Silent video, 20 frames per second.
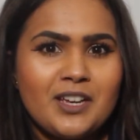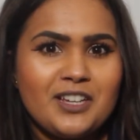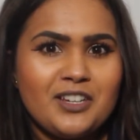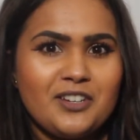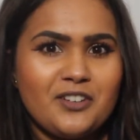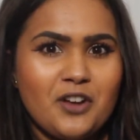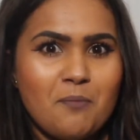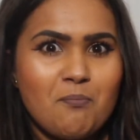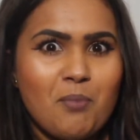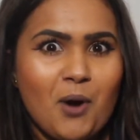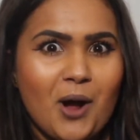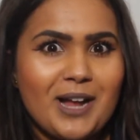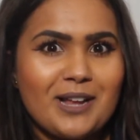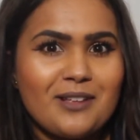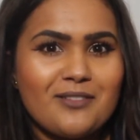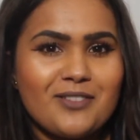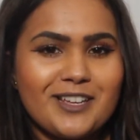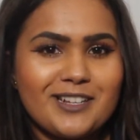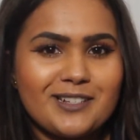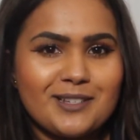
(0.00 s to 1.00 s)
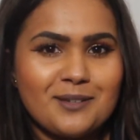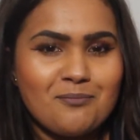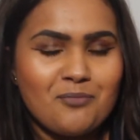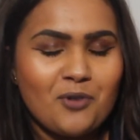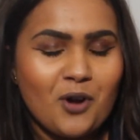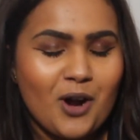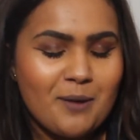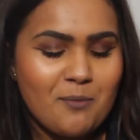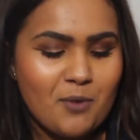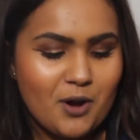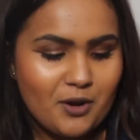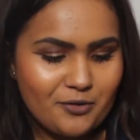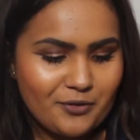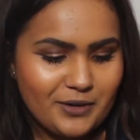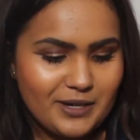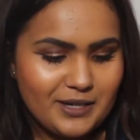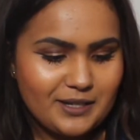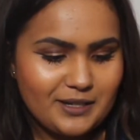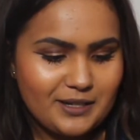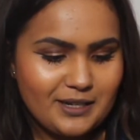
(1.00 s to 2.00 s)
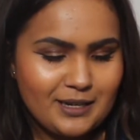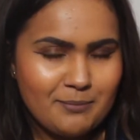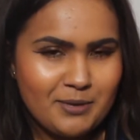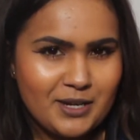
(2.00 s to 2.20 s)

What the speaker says: you know, buying things in Primark recently,